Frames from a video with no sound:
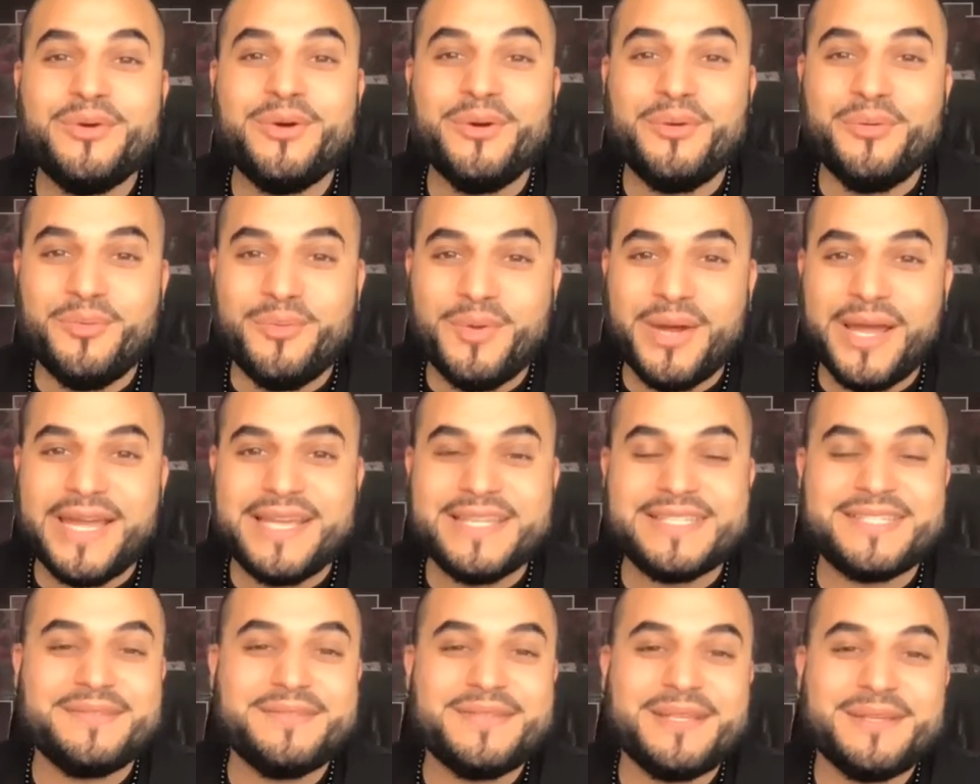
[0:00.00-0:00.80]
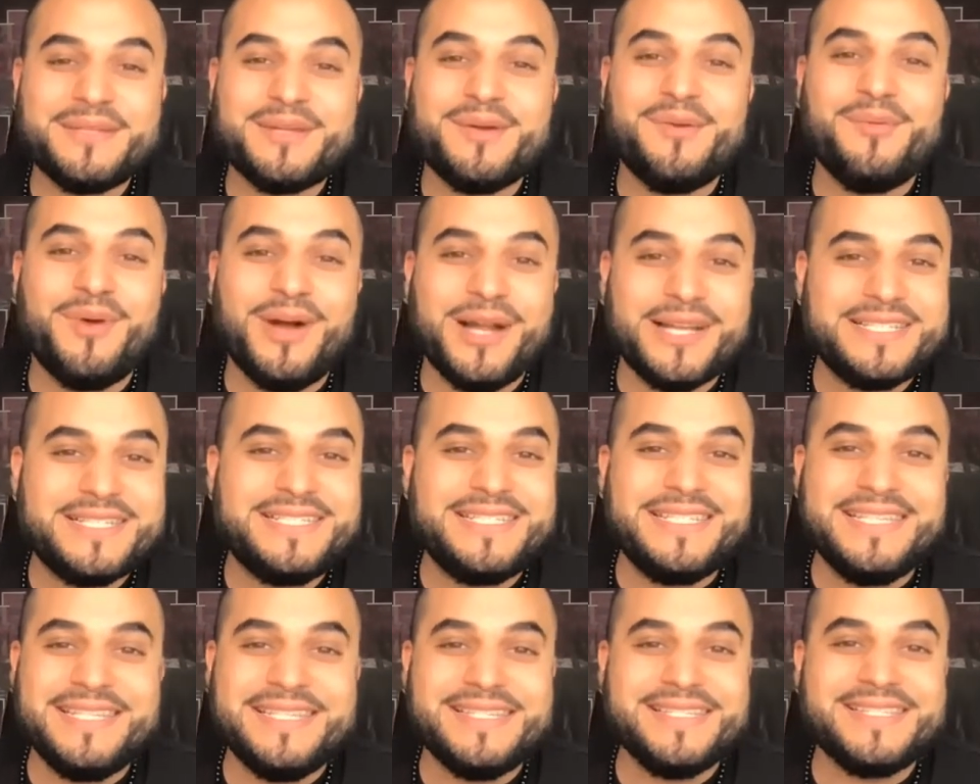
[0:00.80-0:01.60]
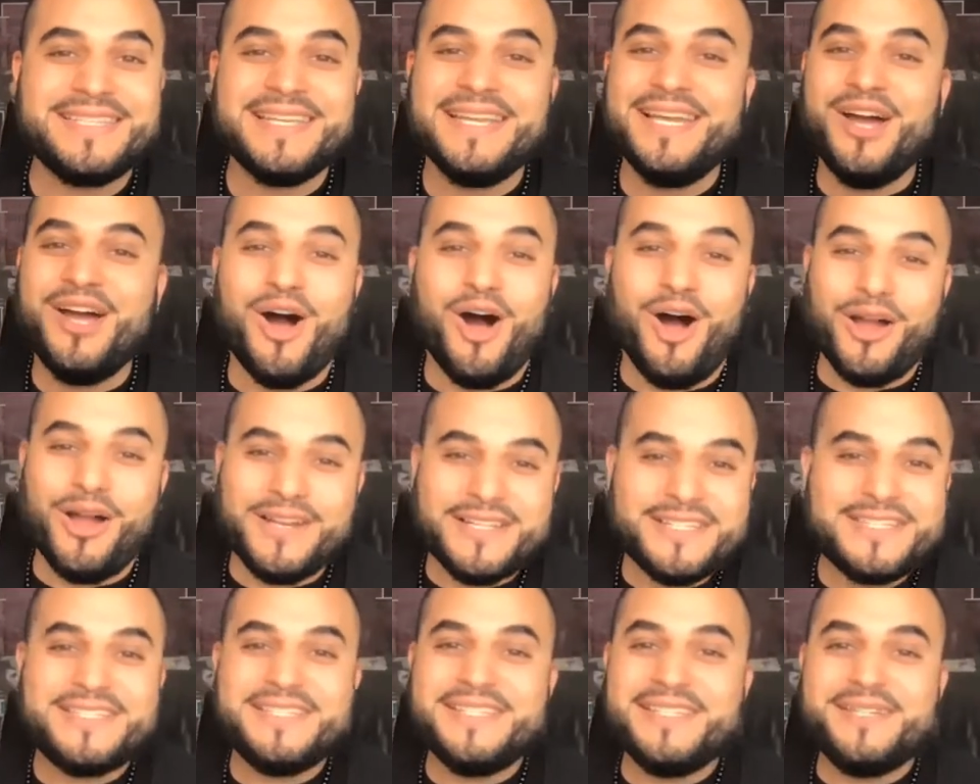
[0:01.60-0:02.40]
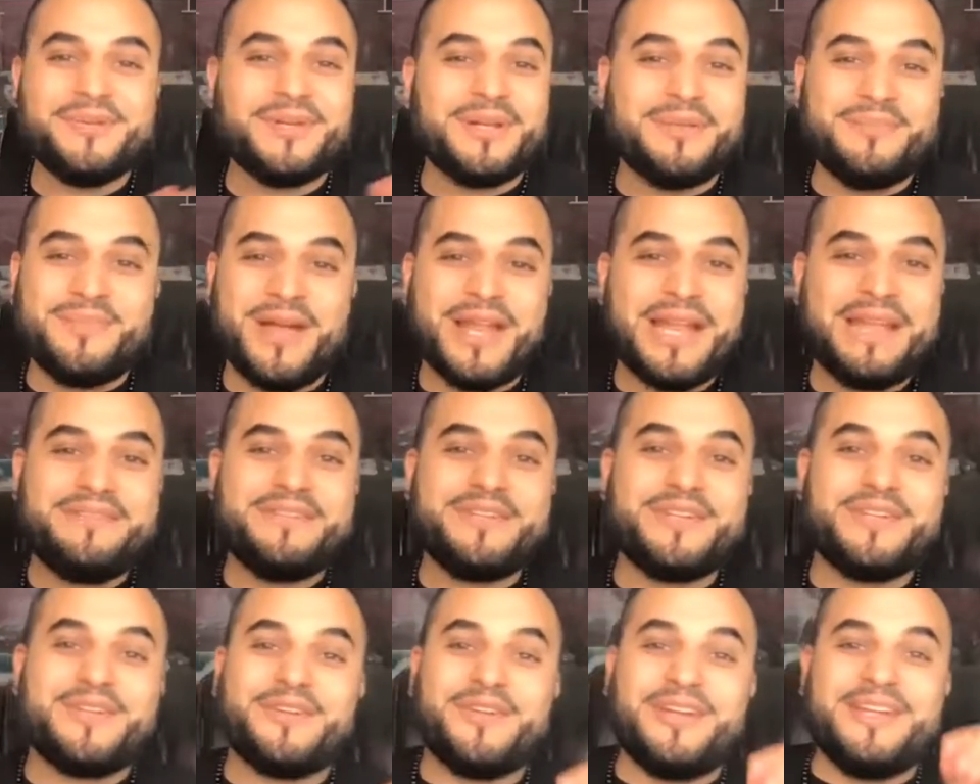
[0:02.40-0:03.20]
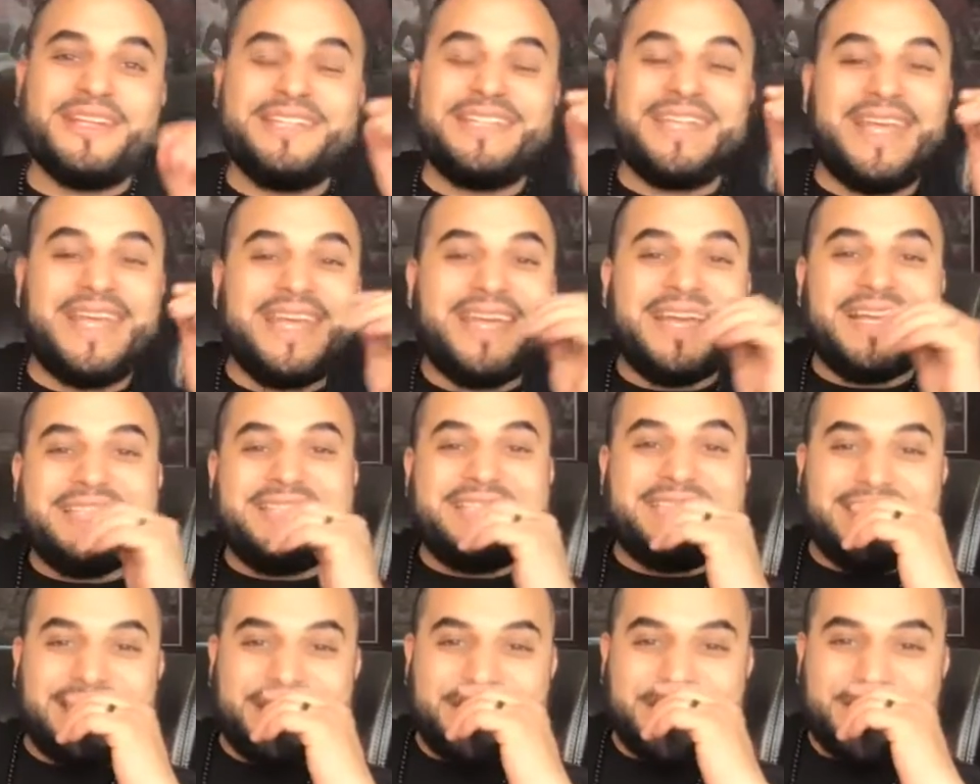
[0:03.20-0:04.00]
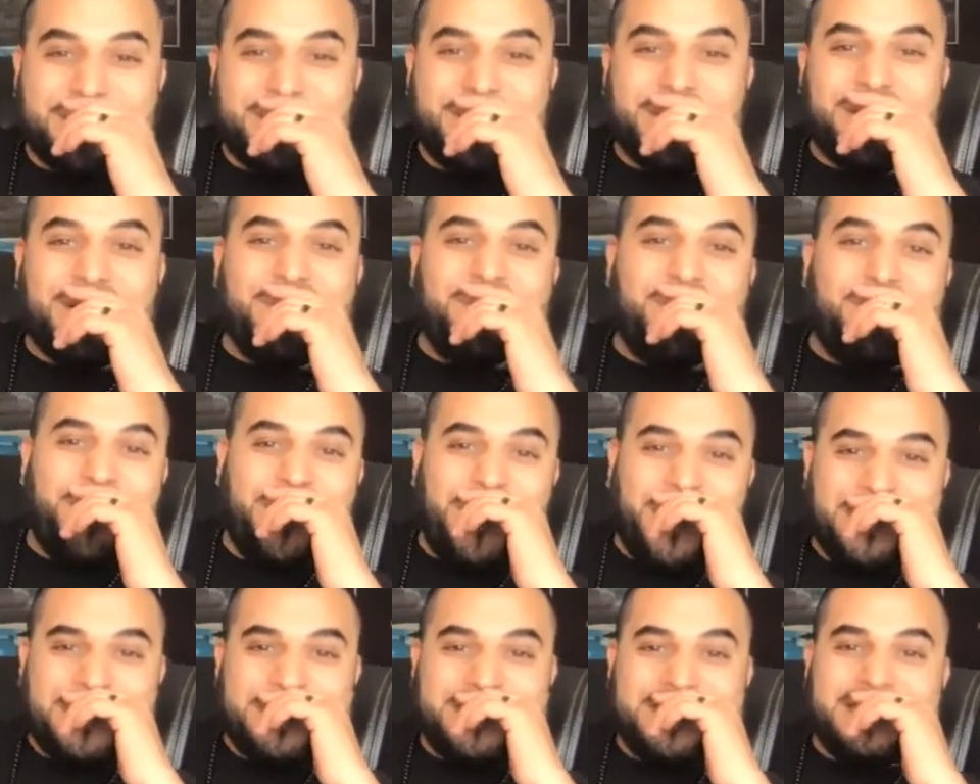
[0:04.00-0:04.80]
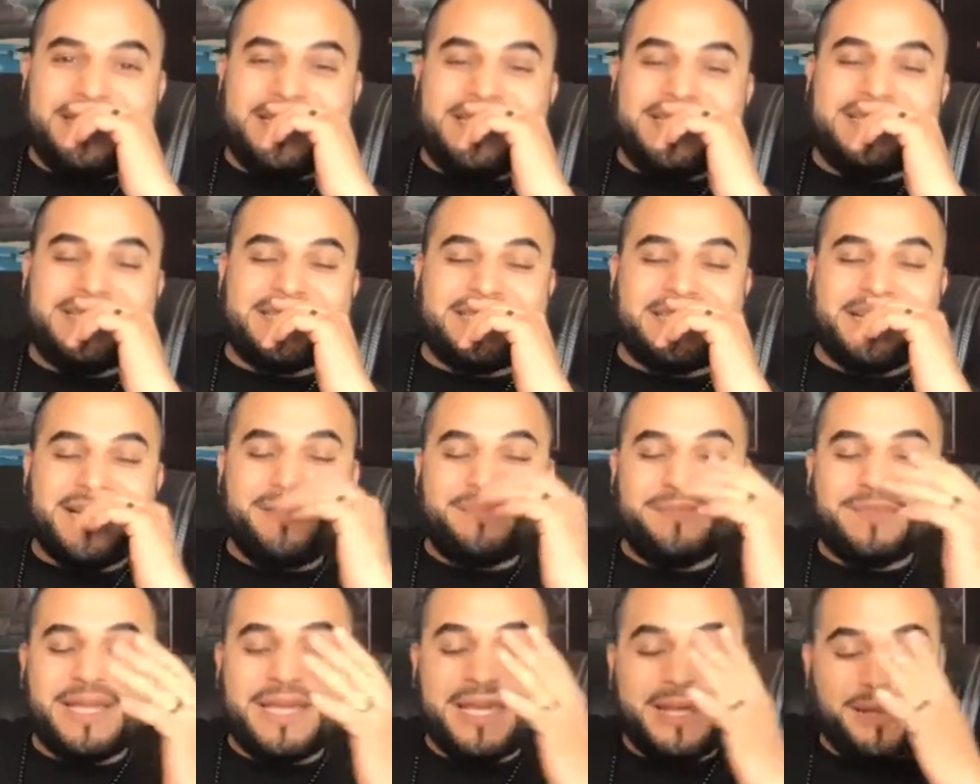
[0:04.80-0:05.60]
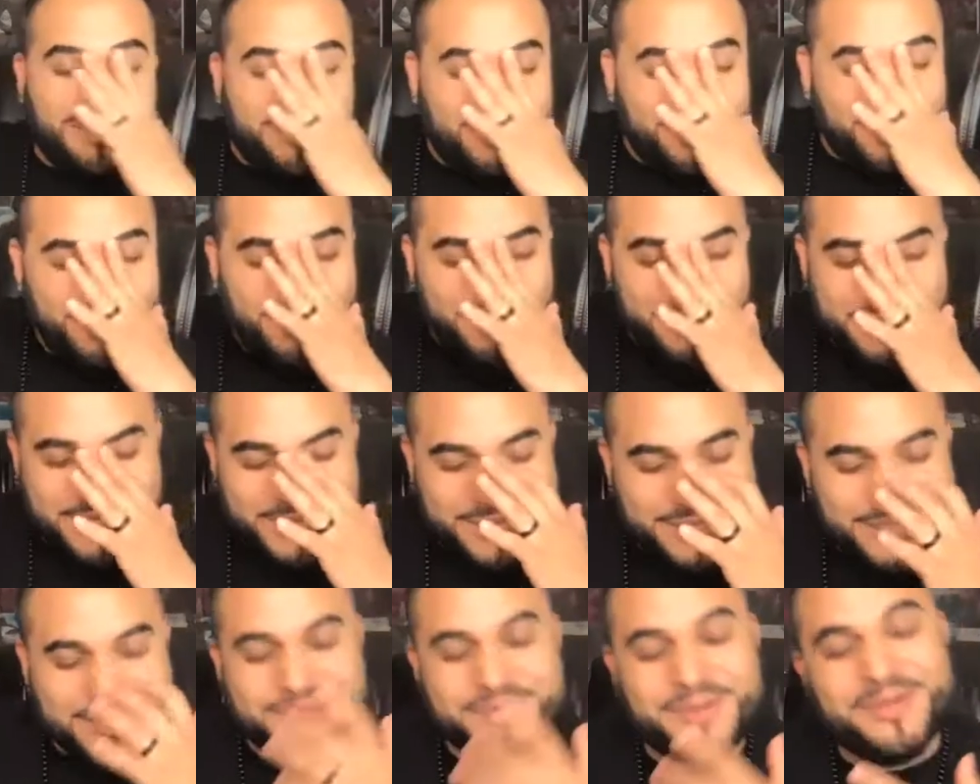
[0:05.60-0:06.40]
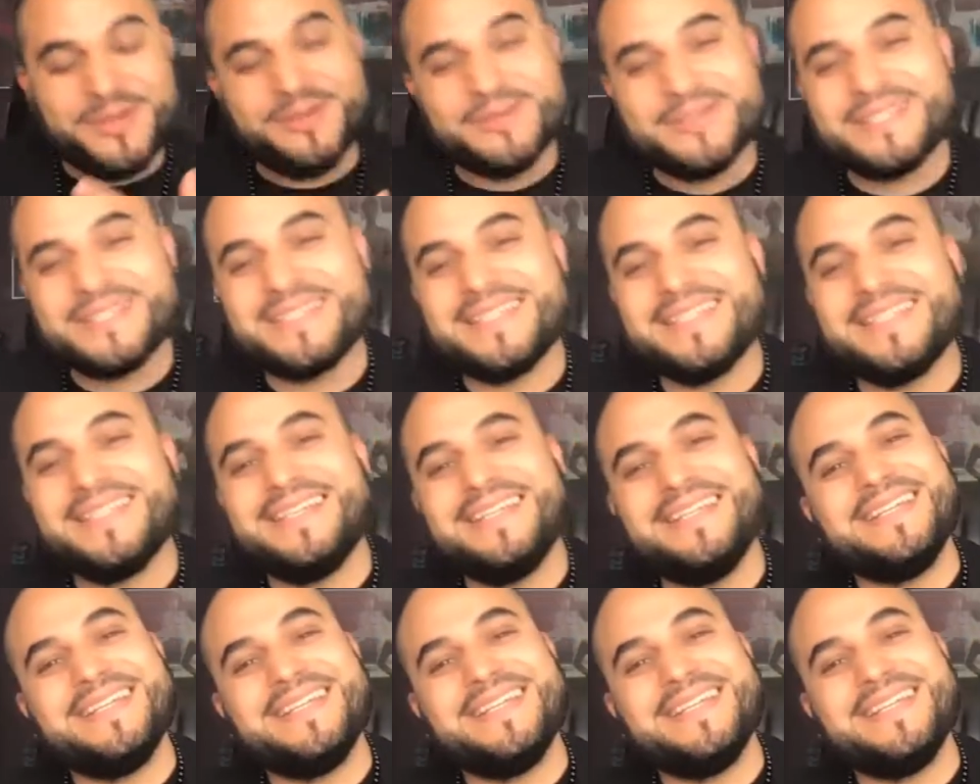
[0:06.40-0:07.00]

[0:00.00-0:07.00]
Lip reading: away. Sometimes I'll watch these. Honestly, when I'm not having a great day, I sit there and I watch these, and I'm like, holy smokes.